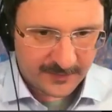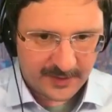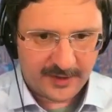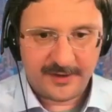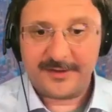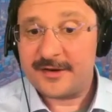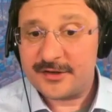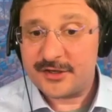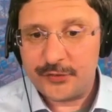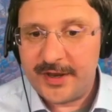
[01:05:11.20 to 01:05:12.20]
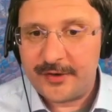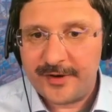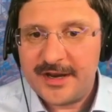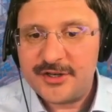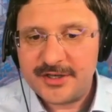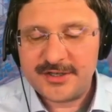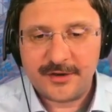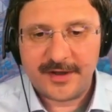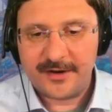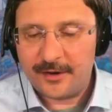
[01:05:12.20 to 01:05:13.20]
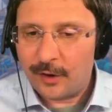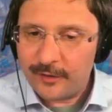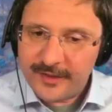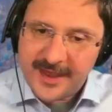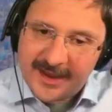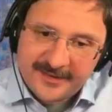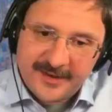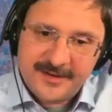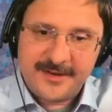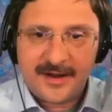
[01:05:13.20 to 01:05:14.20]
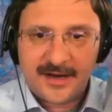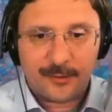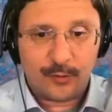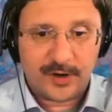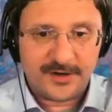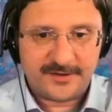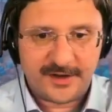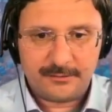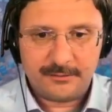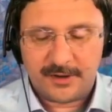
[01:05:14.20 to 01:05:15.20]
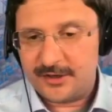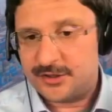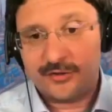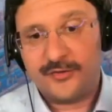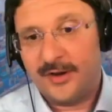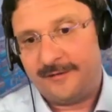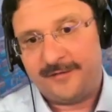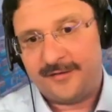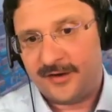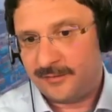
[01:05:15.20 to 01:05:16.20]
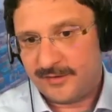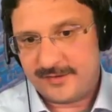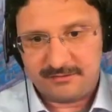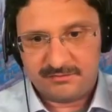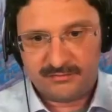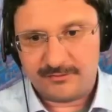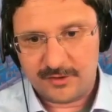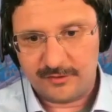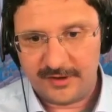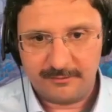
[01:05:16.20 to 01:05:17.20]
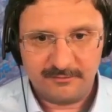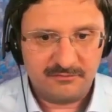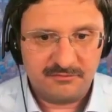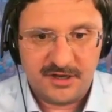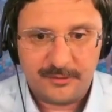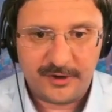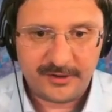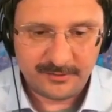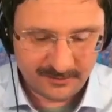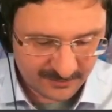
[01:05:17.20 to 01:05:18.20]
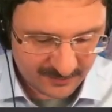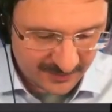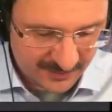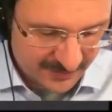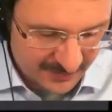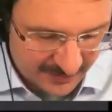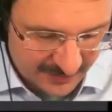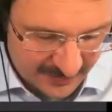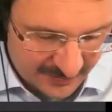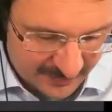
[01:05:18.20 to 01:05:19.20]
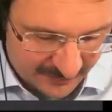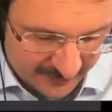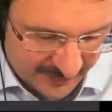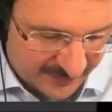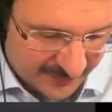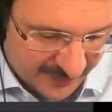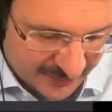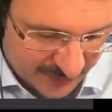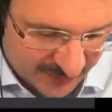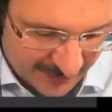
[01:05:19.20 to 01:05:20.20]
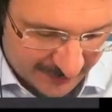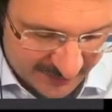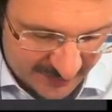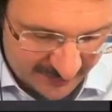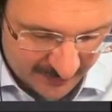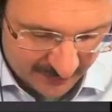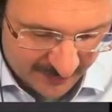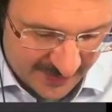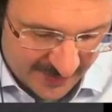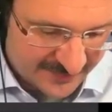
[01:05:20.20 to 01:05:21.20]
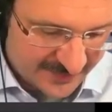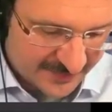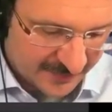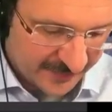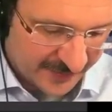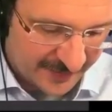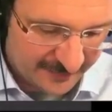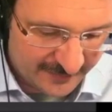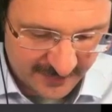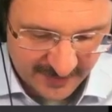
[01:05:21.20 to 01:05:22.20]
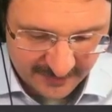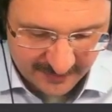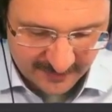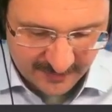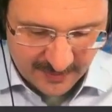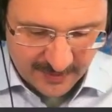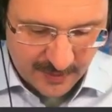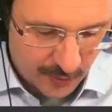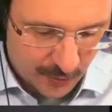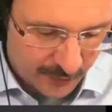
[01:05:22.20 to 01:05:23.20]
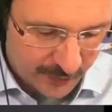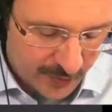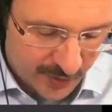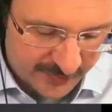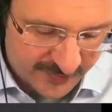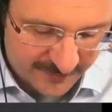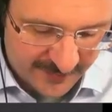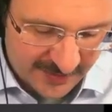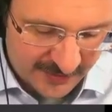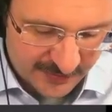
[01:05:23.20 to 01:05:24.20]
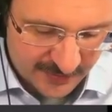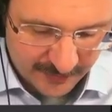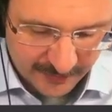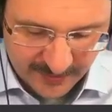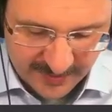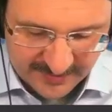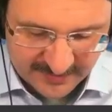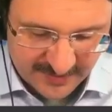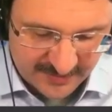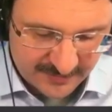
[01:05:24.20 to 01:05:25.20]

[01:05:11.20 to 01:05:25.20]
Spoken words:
And then I just rearrange it so that all the x's end up on one side. I chose the left side, but that's totally deliberate. Right, so that's what happens here. All the x's are on the left side. All the constant values are on the right side.